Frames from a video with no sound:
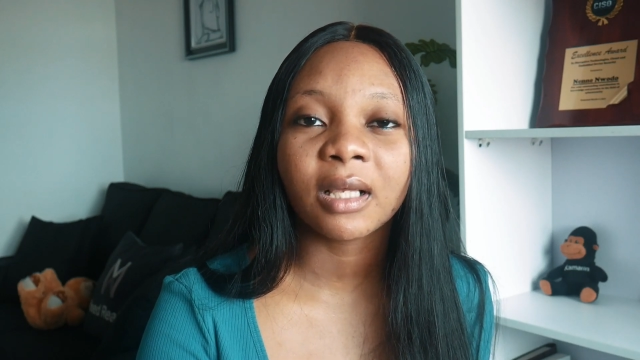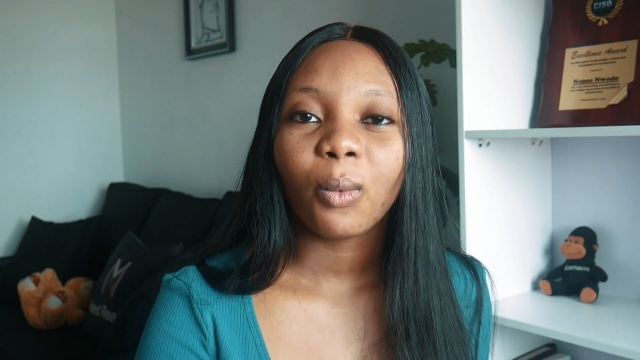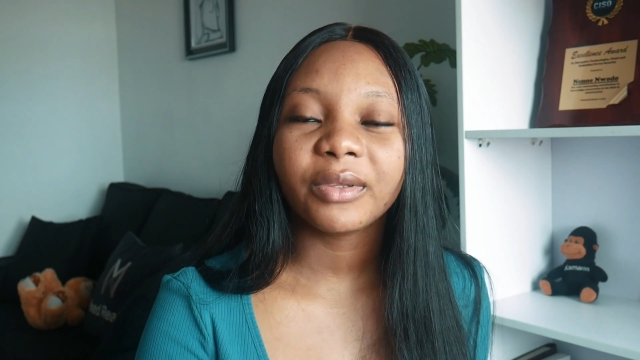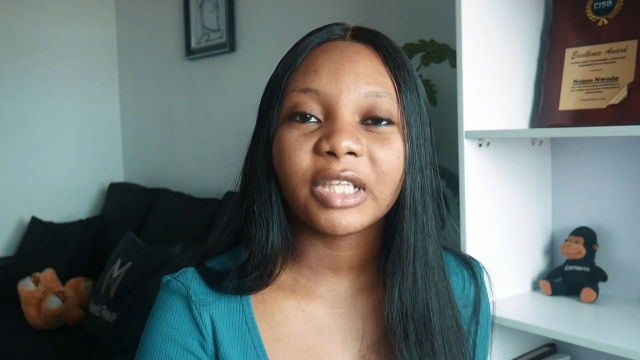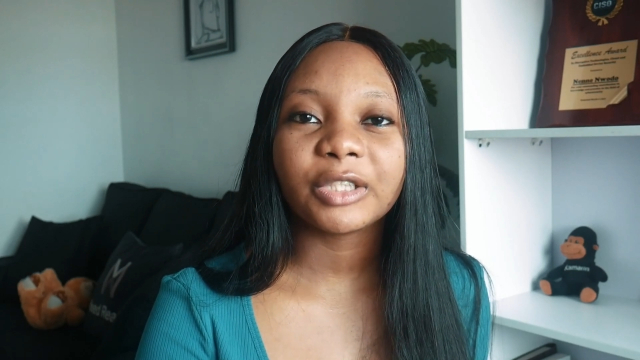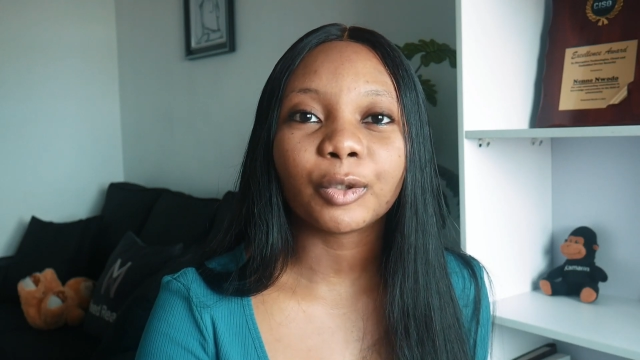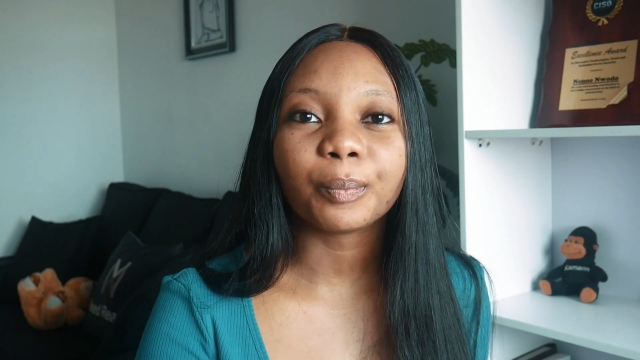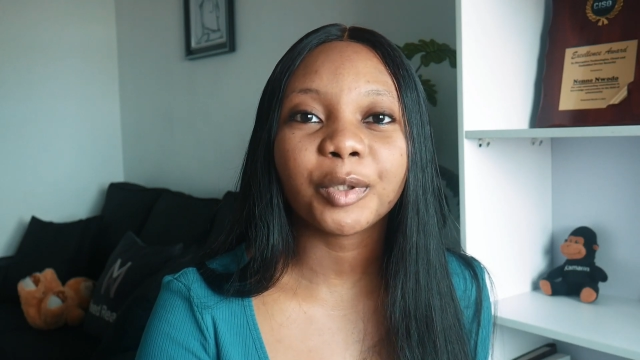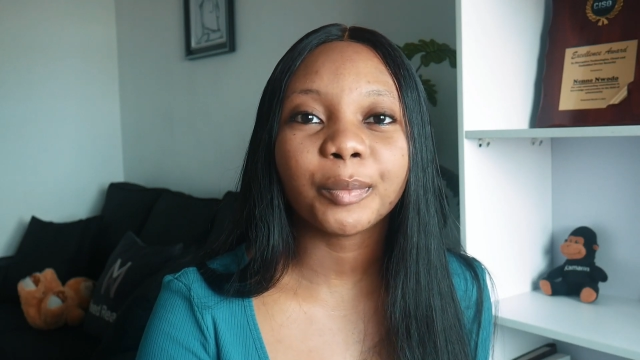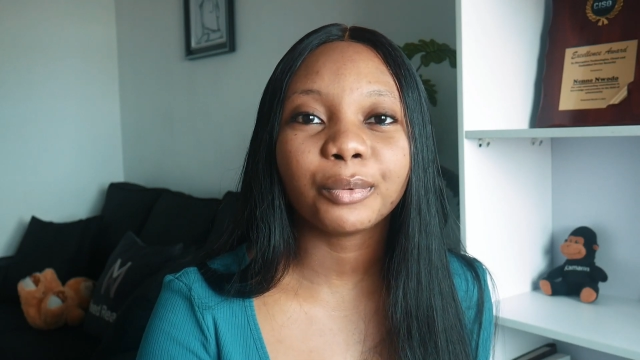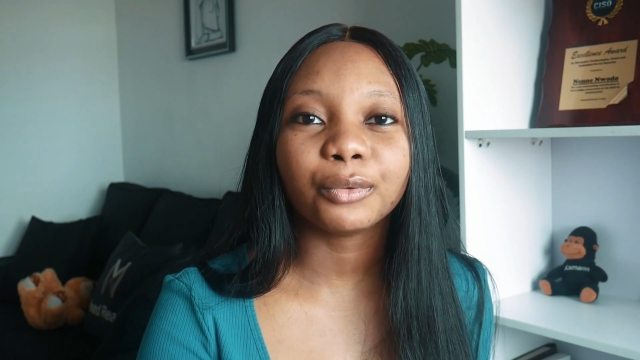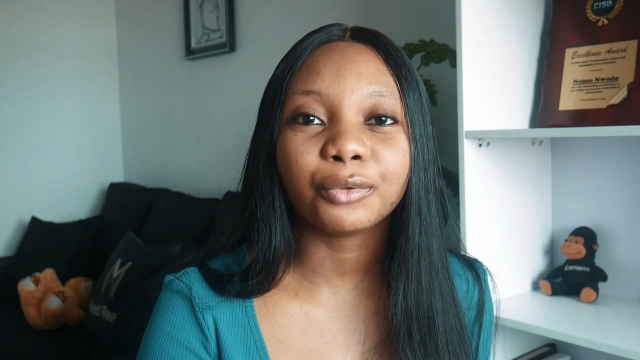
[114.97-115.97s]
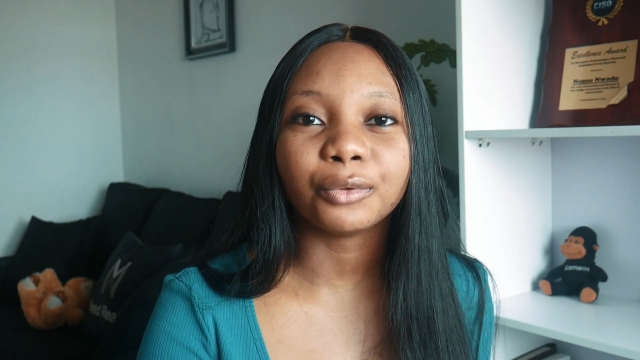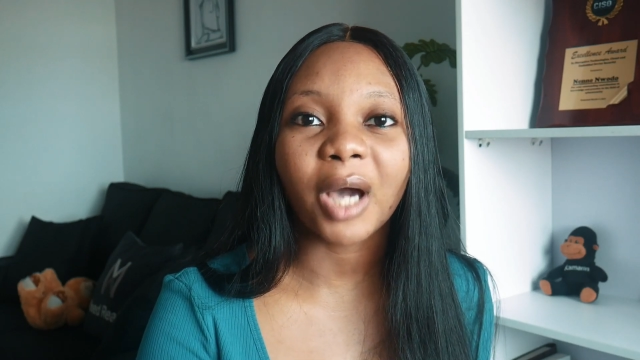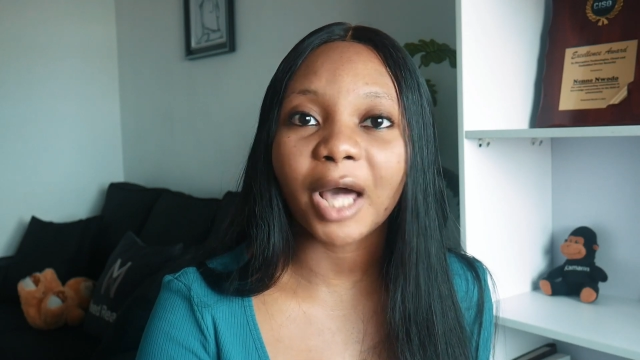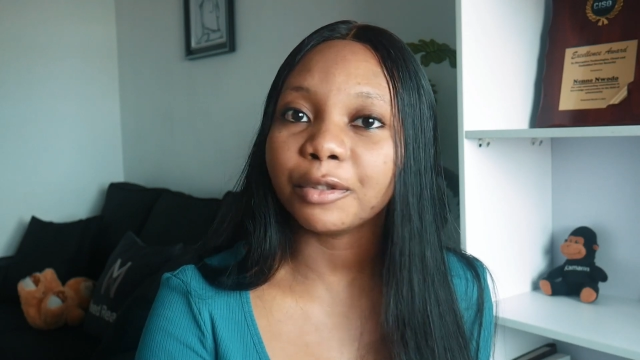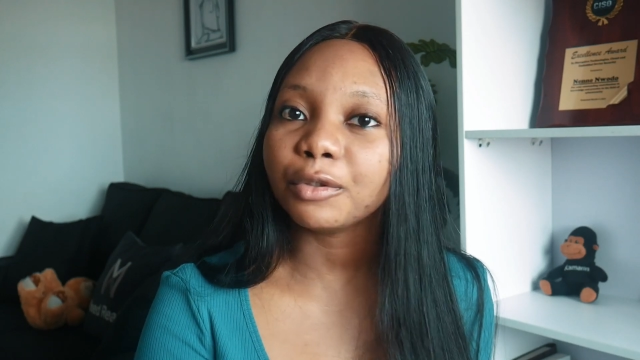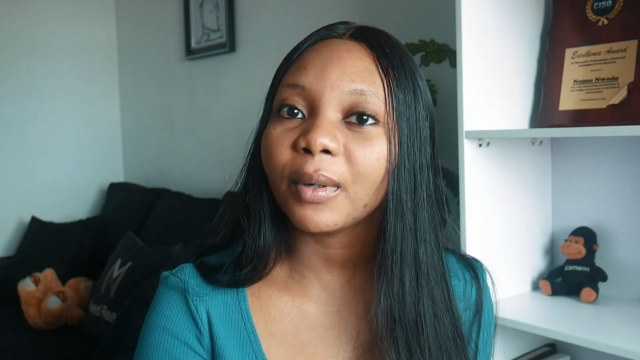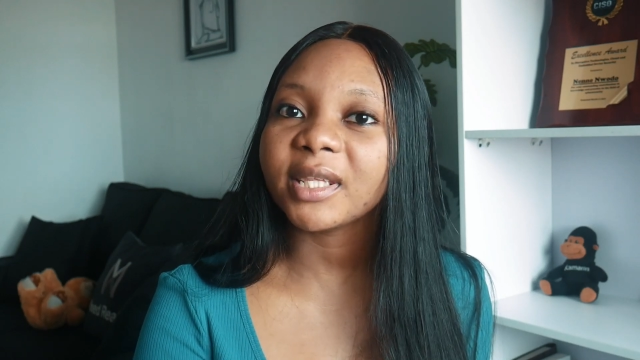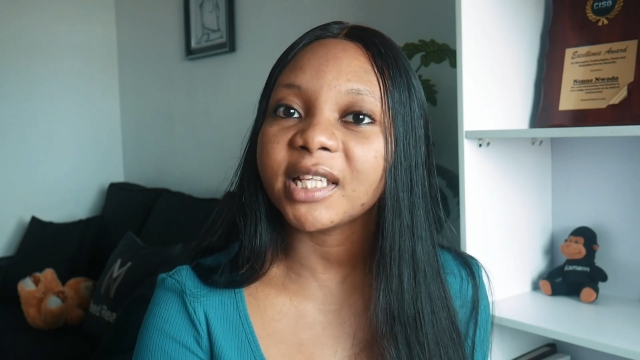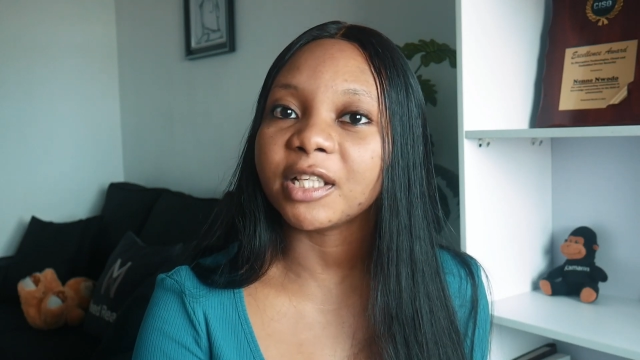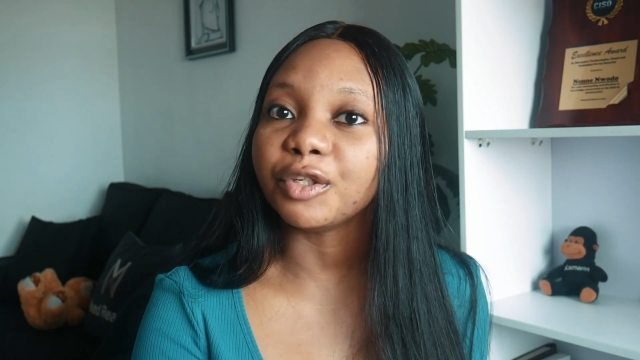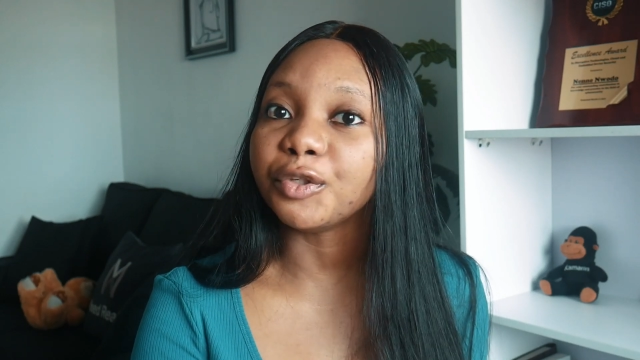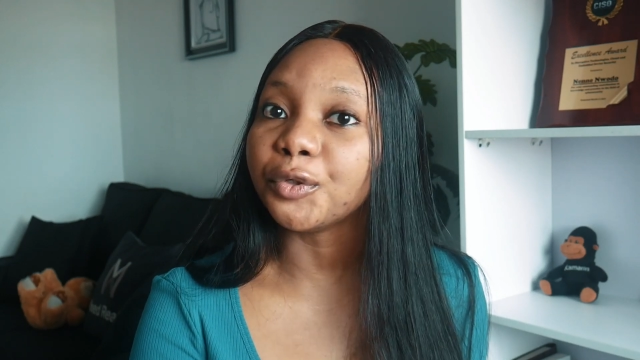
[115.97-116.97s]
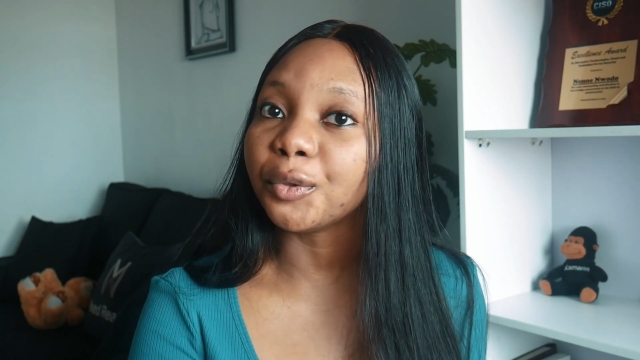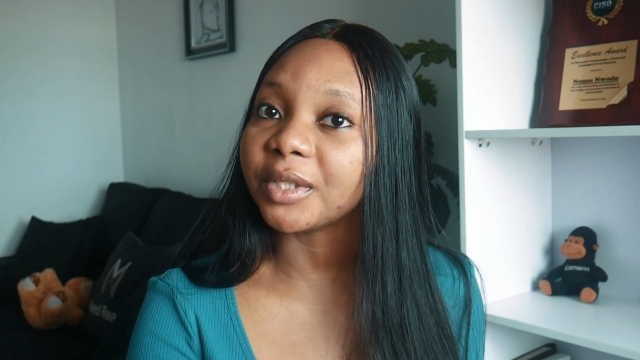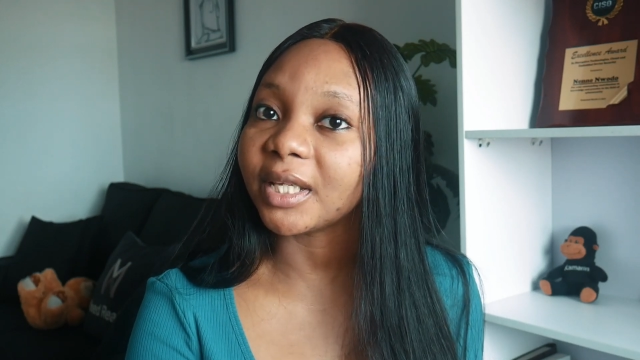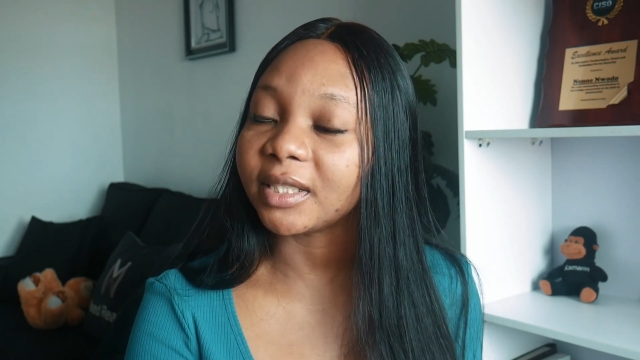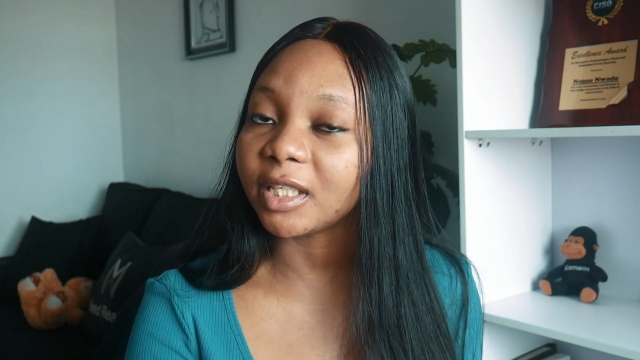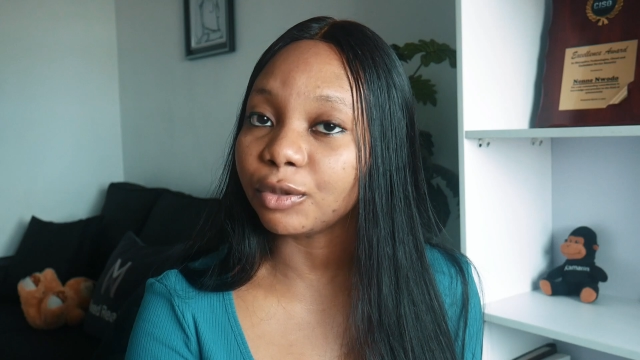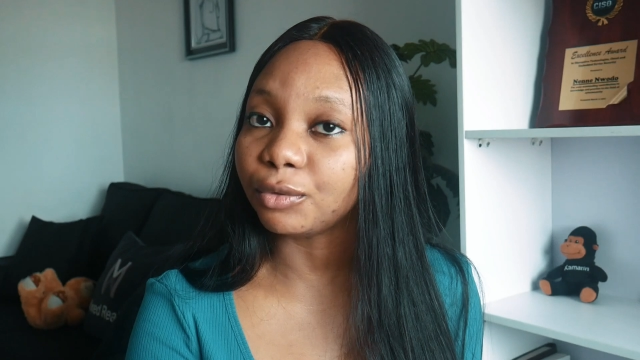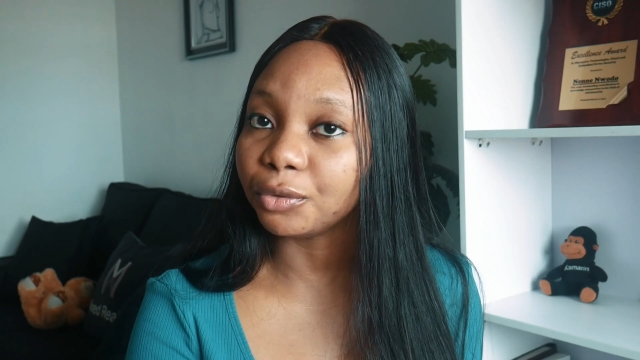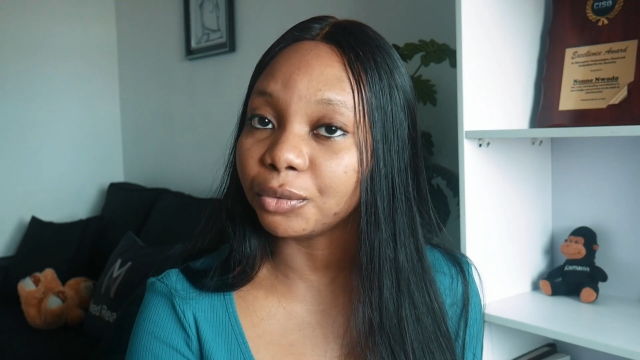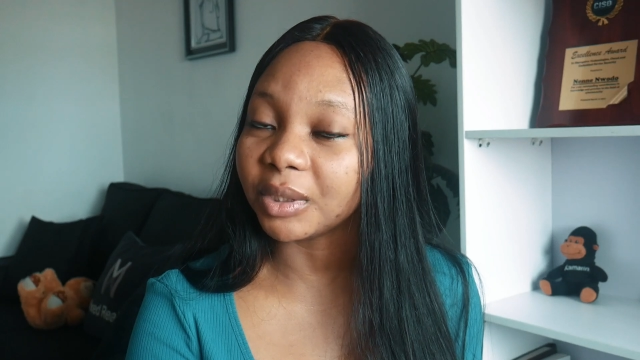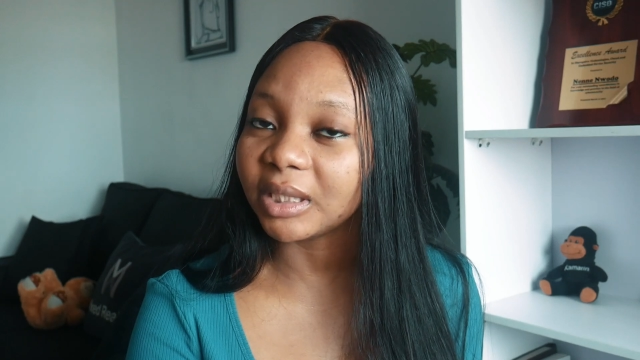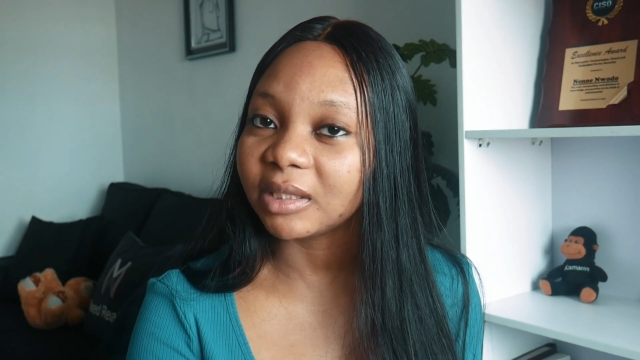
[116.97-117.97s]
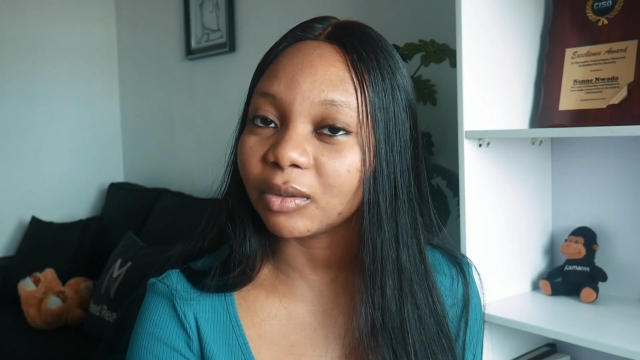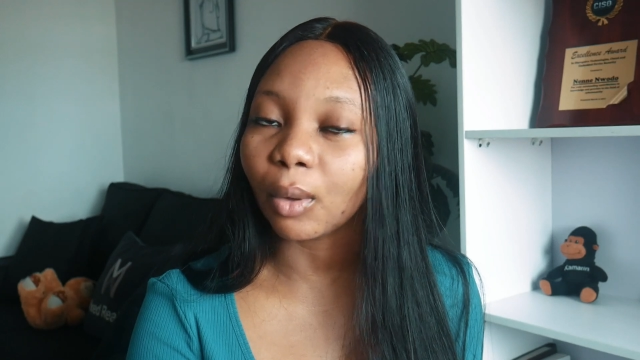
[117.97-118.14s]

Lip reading: one thing some people do, I don't know whether they know that they do it